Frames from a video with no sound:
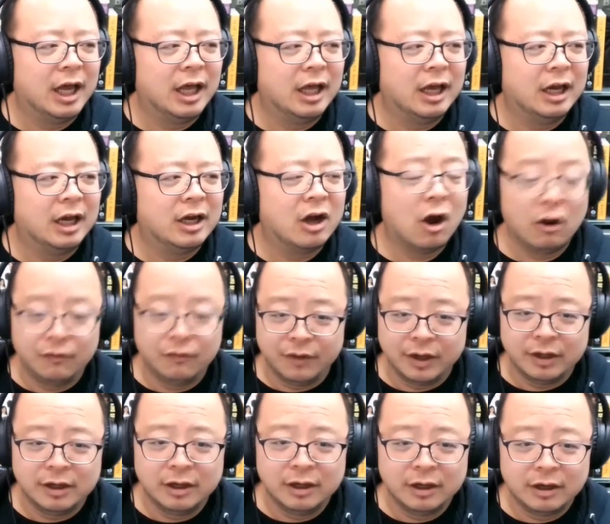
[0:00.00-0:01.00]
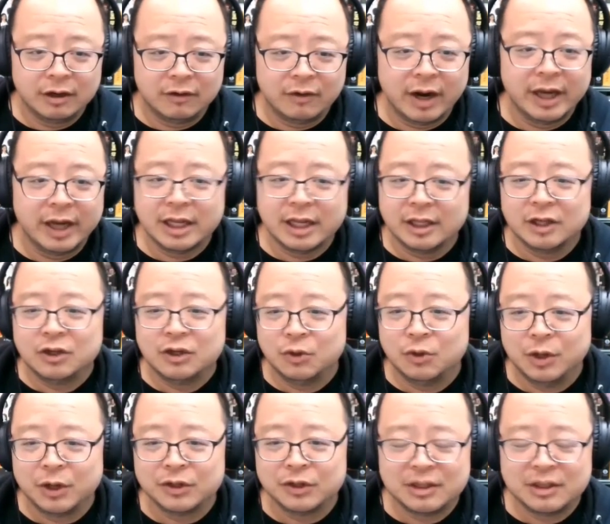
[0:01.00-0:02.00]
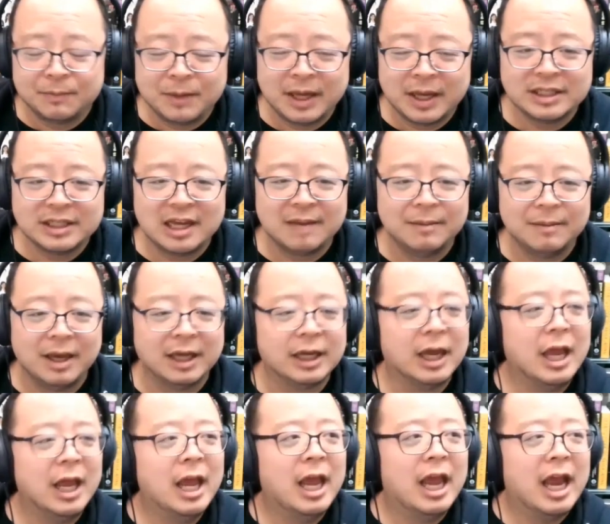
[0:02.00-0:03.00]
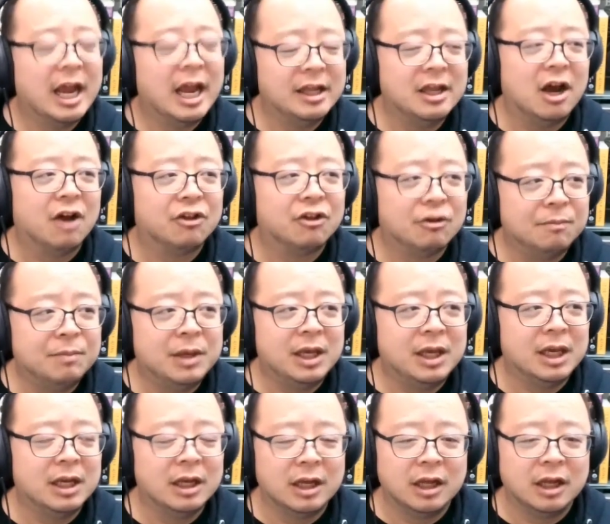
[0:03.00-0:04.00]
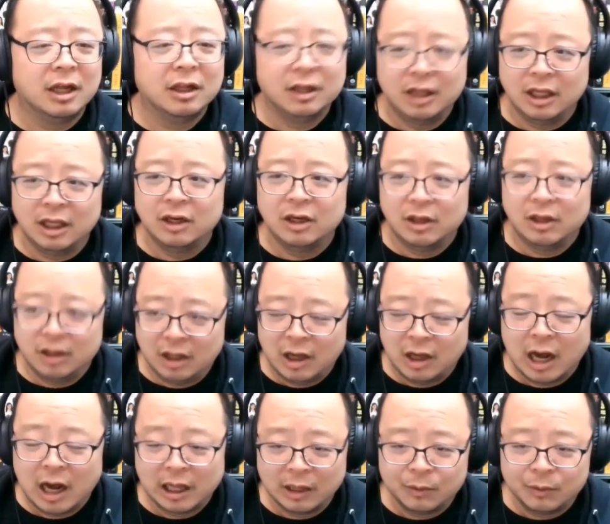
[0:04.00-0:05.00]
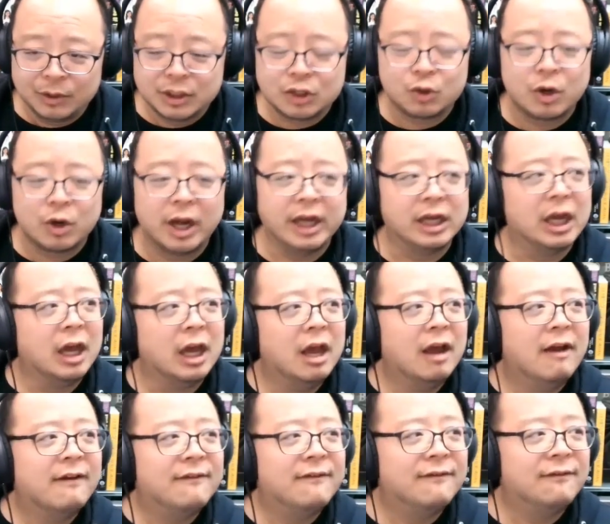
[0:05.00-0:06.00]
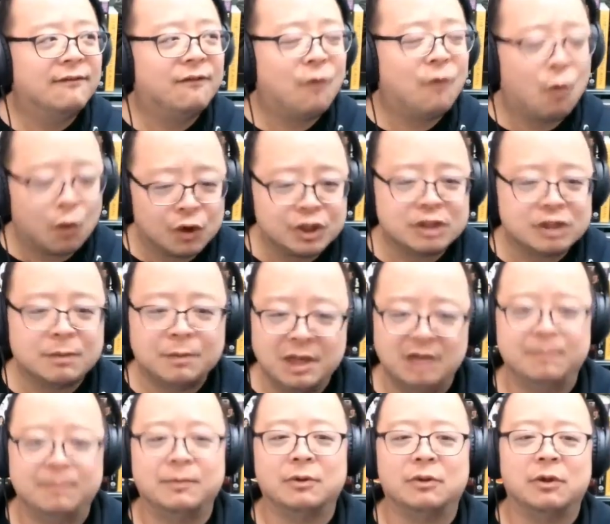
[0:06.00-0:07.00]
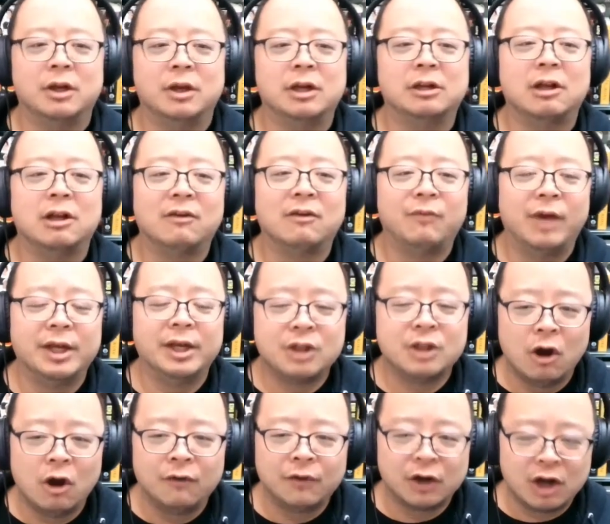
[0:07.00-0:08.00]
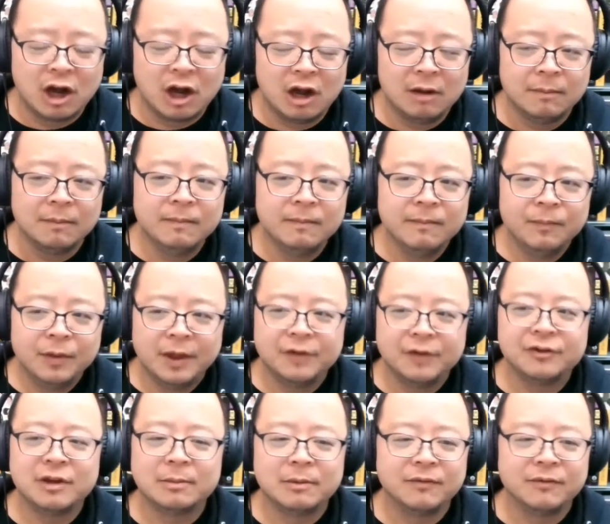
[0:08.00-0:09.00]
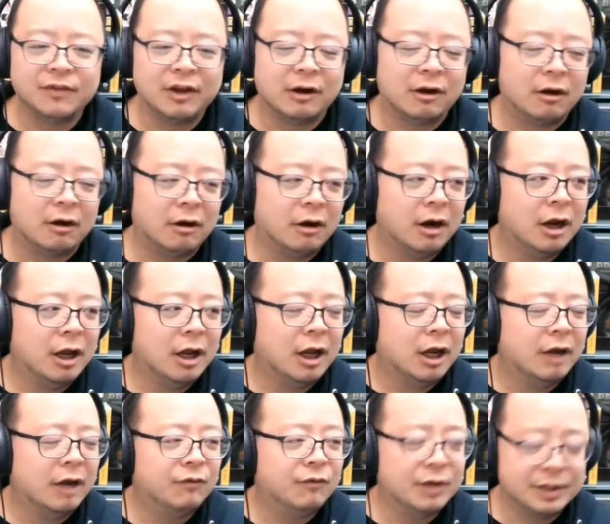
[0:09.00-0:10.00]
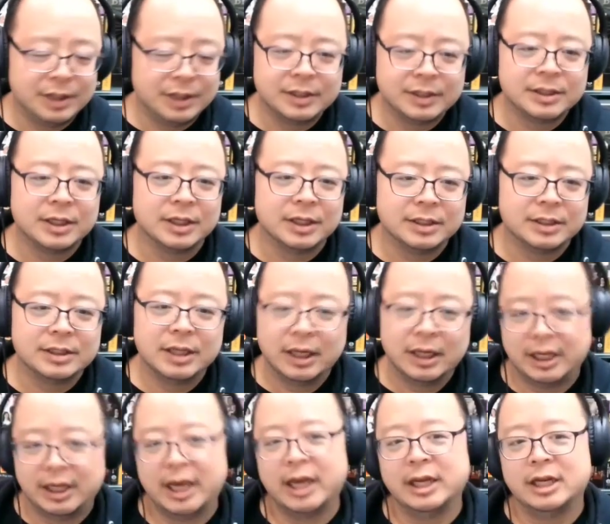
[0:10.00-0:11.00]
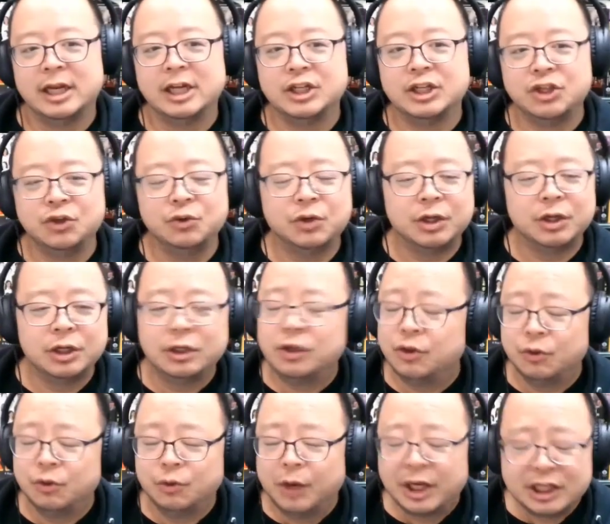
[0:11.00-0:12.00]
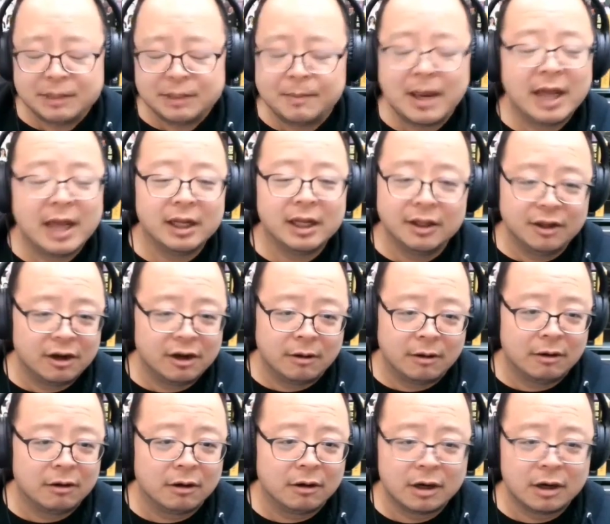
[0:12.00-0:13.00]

COVID, right, and the 2 years of the pandemic, and the other being the Hollywood strike, forced people in a lot of ways to overcome some of their resistance again to expanding their